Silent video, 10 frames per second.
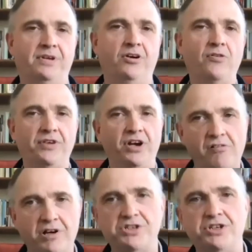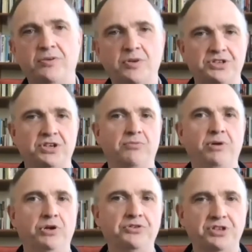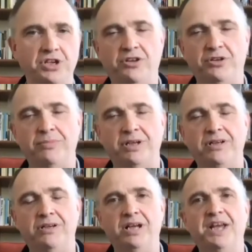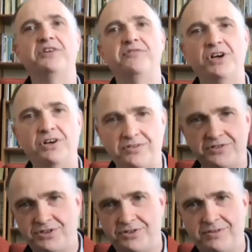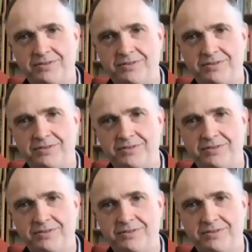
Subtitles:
Often our issue is that we want to know them in advance.